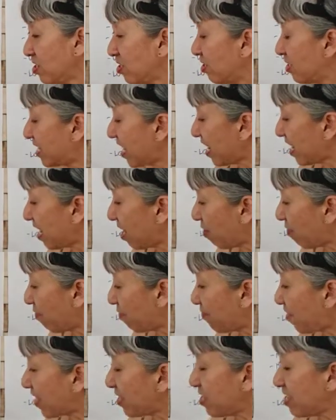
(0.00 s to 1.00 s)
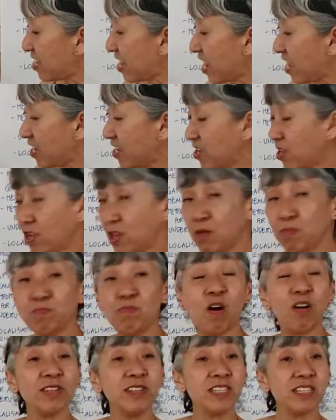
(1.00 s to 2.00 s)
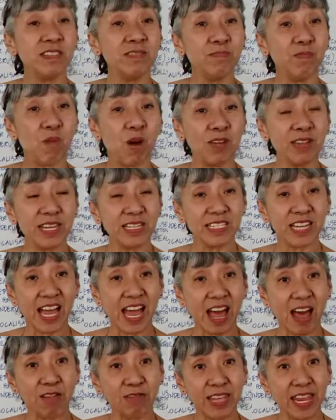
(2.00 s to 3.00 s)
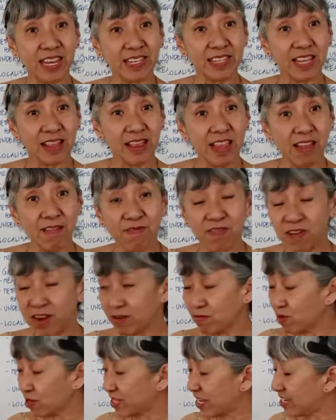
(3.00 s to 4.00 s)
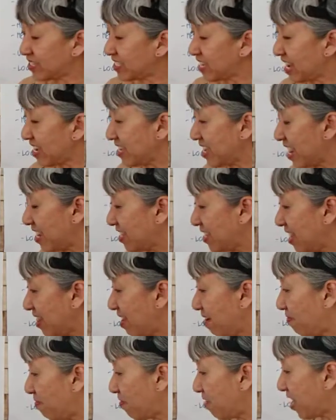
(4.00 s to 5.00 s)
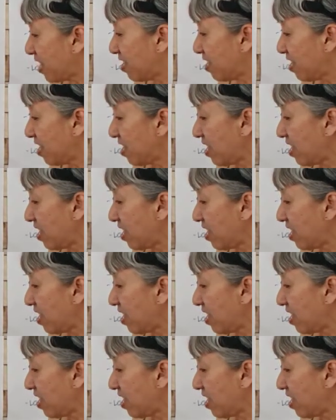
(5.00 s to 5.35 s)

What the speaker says: to take care of funding, monitor how they're delivering what they say they're delivering,